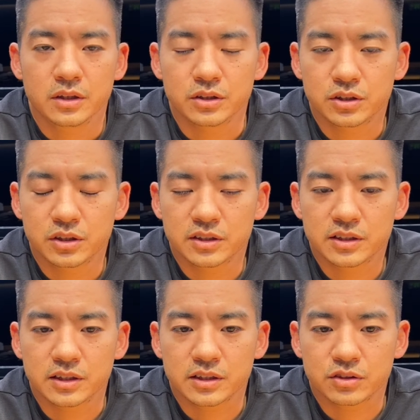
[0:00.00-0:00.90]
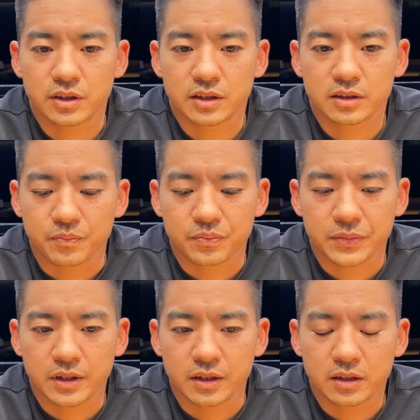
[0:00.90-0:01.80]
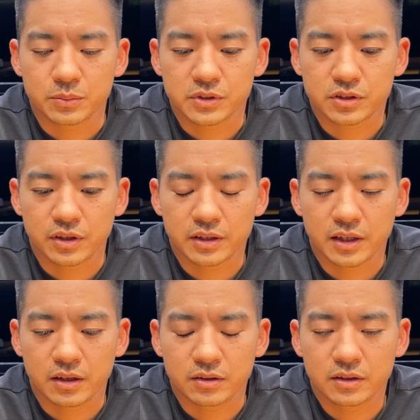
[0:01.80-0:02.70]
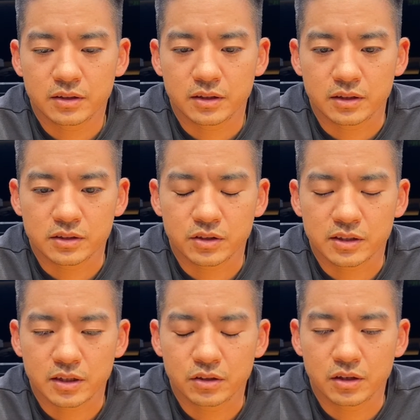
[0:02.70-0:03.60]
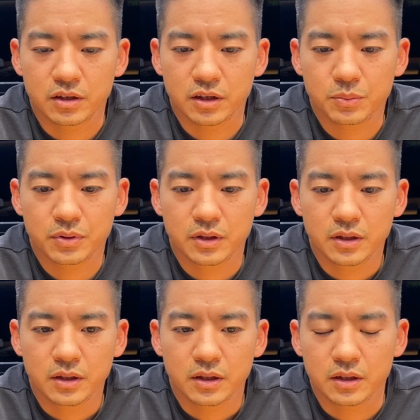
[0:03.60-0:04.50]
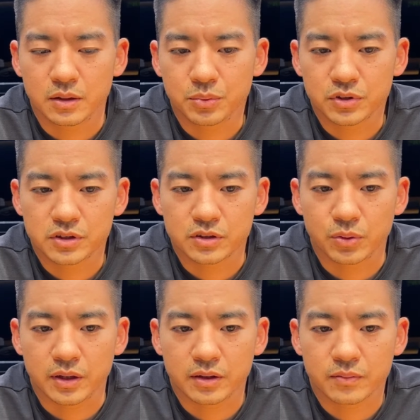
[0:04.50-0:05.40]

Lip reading: you should see a strike that comes straight down and strikes under the hip and then pushes away.